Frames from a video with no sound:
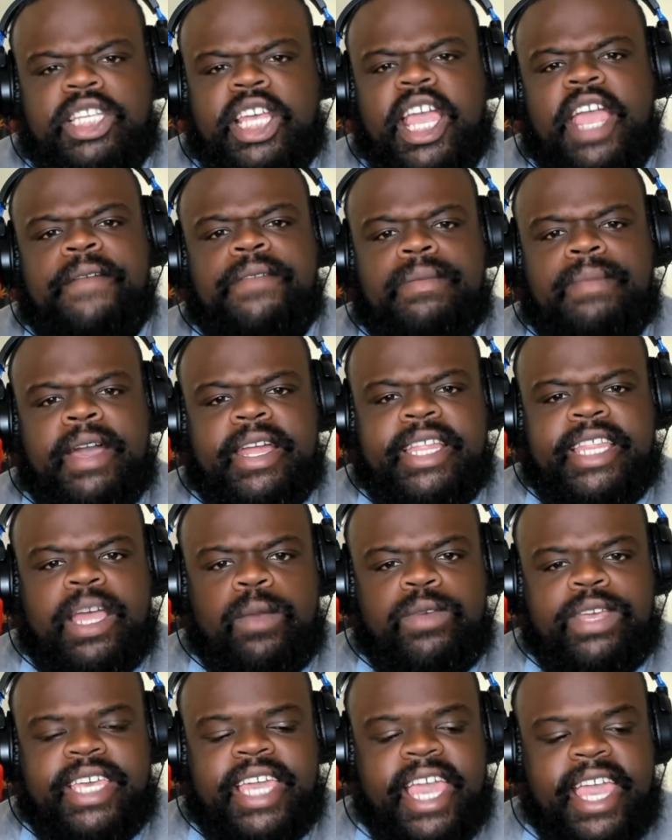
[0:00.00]
to everybody
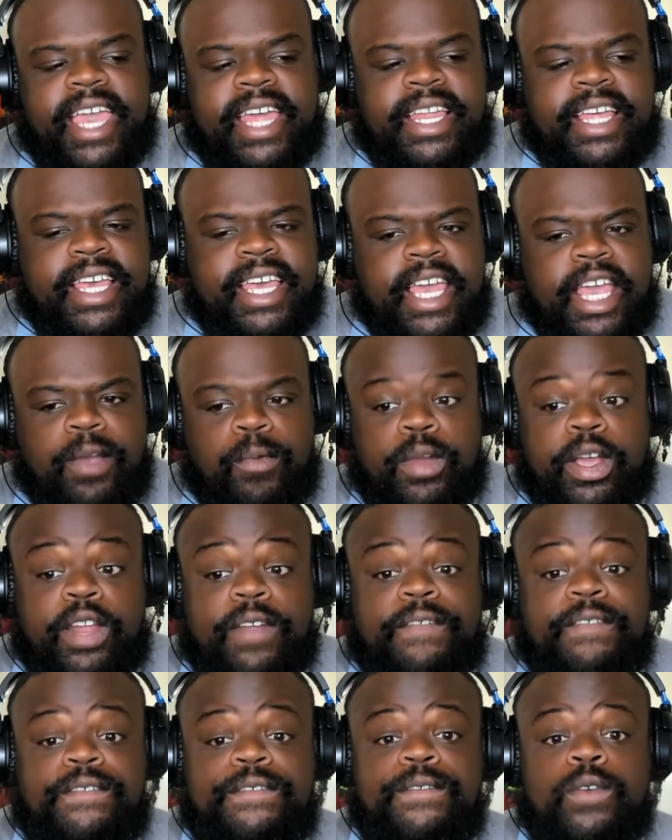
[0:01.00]
that we can. And we're going
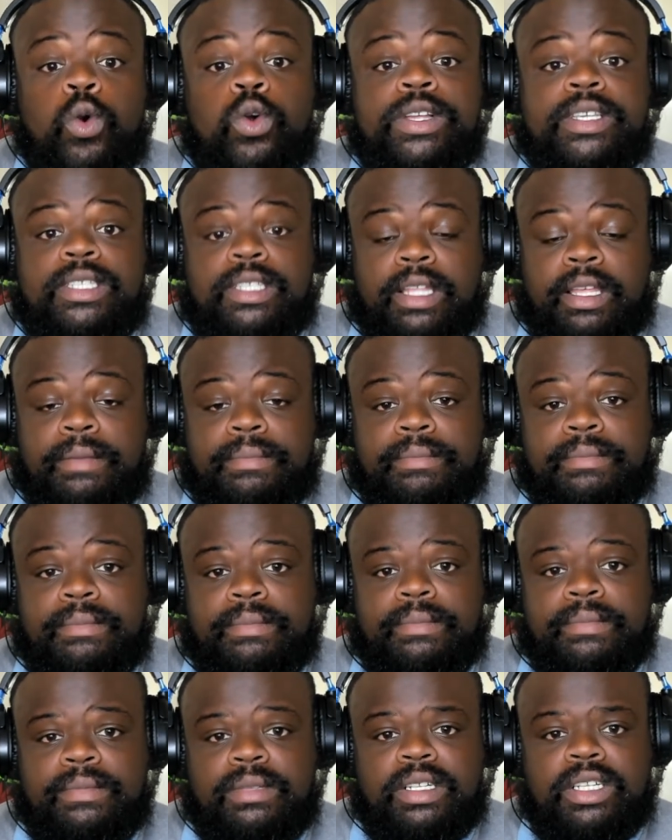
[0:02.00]
to force them
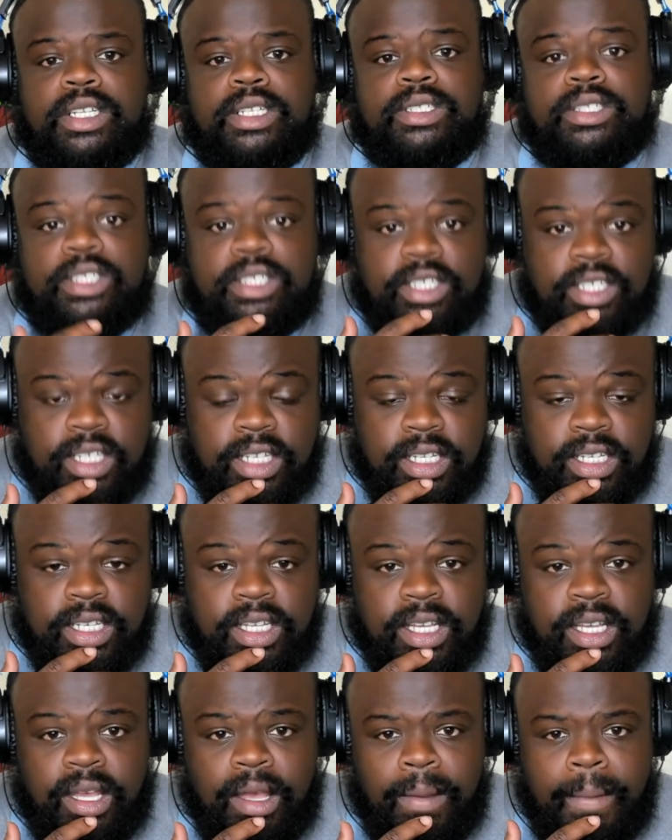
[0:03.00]
to
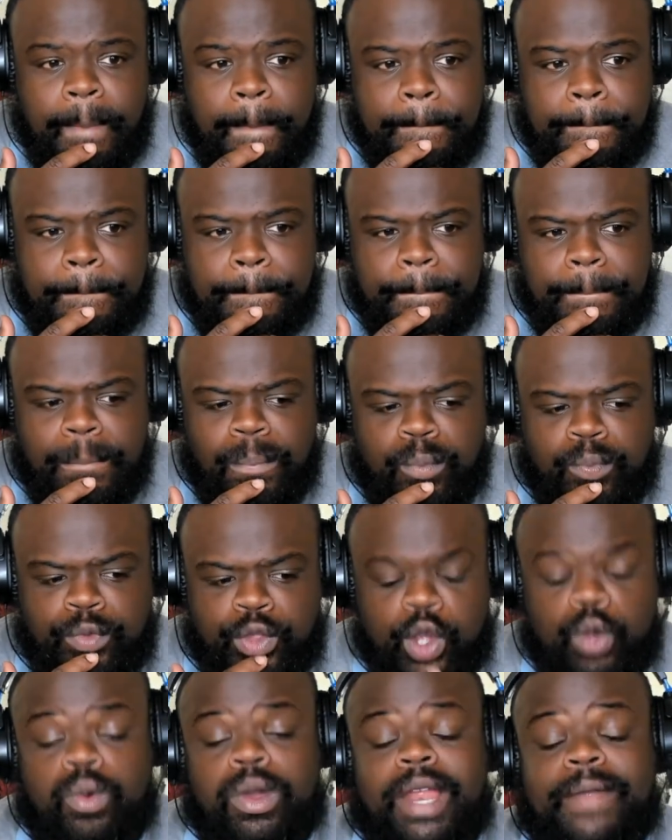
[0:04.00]

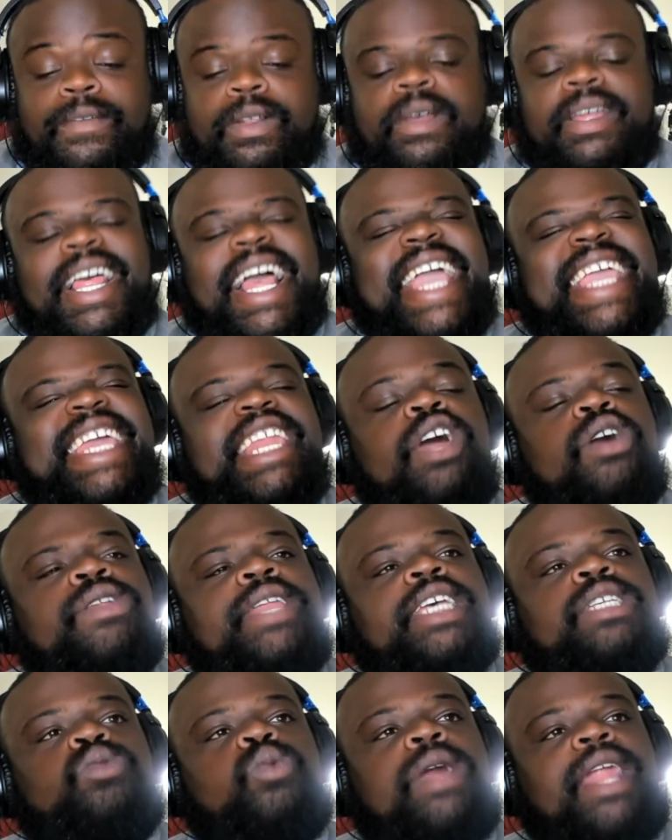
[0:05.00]
do whatever. You know,
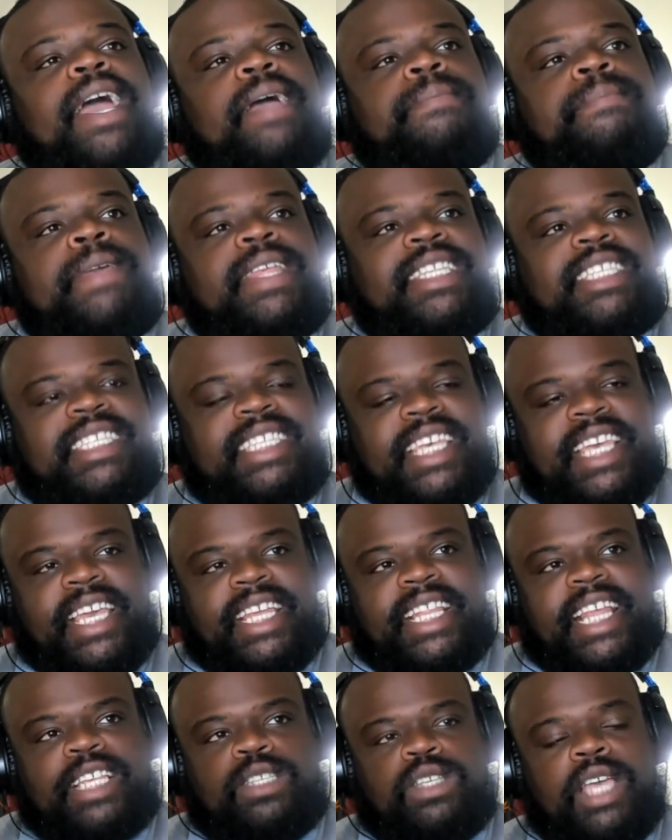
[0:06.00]
that's what I've been
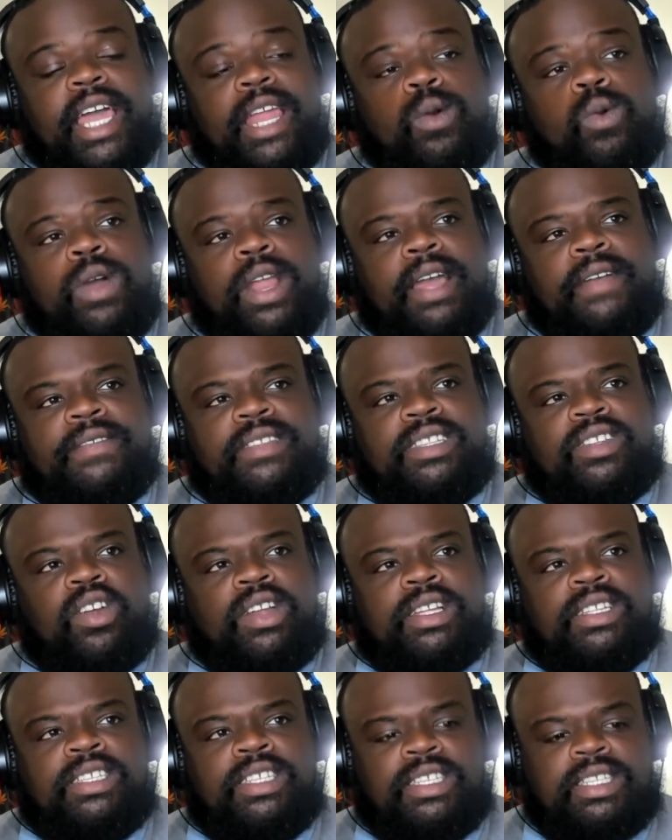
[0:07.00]
seeing. That's kind of what I've
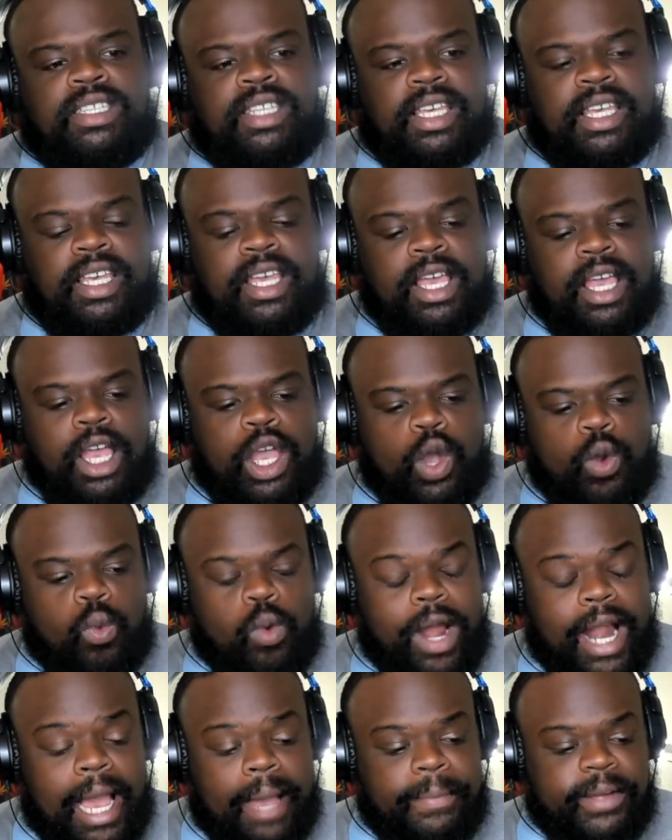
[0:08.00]
started to see.
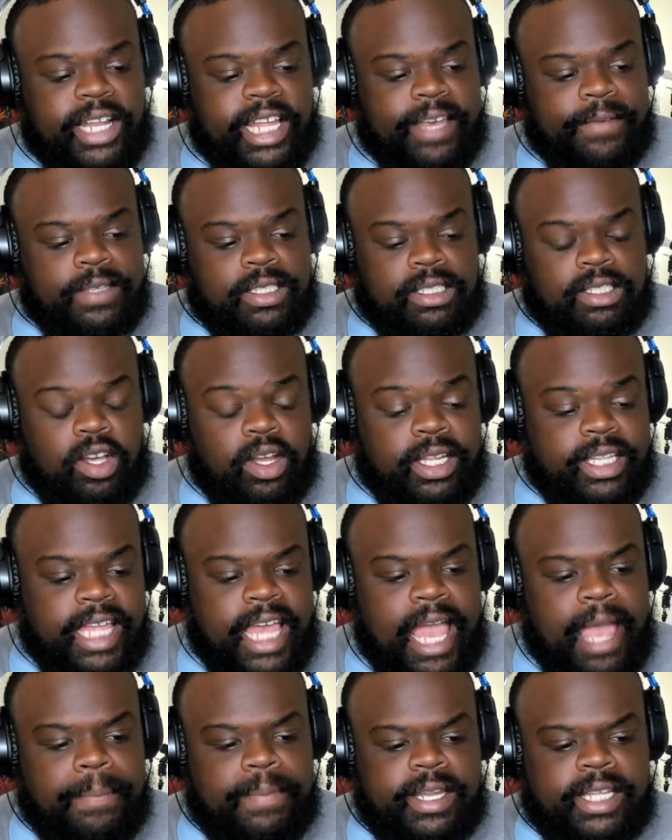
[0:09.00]
What I believe has started to
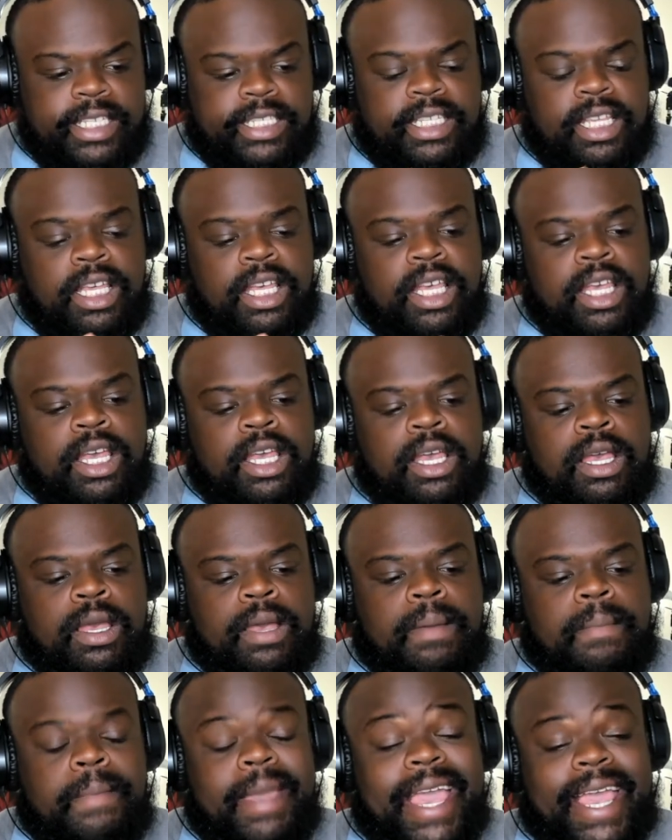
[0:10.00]
happen is,
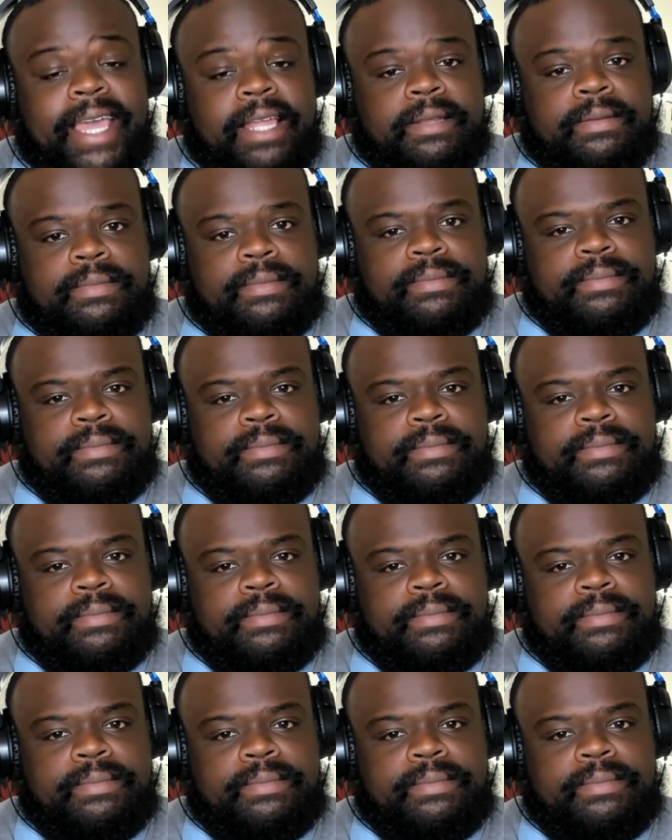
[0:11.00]
man,